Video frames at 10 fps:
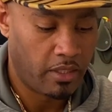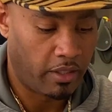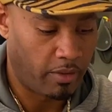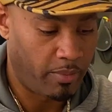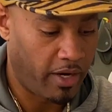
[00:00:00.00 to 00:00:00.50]

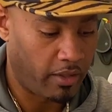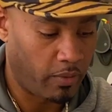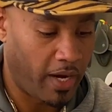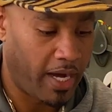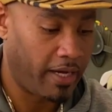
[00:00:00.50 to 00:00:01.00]
on a pair in a
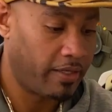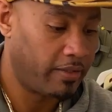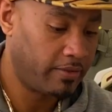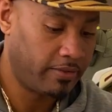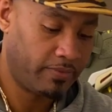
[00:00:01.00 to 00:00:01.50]
while.
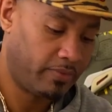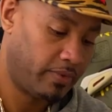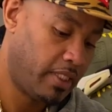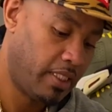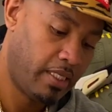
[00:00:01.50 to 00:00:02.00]

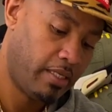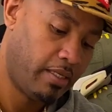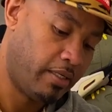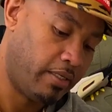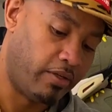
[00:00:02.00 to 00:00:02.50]

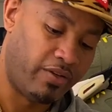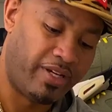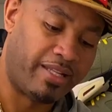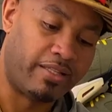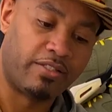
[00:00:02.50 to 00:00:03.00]
You know, you
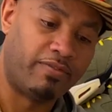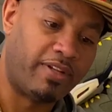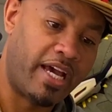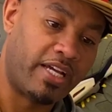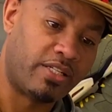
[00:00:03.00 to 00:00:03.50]
got this
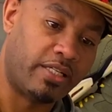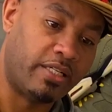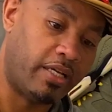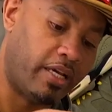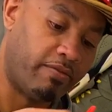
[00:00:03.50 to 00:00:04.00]

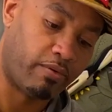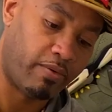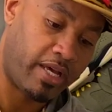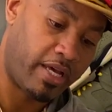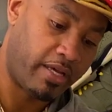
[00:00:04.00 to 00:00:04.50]
flashy
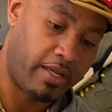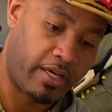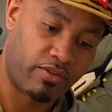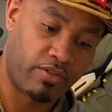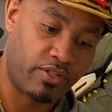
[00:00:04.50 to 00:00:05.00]
infrared
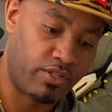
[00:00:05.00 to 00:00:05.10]
extra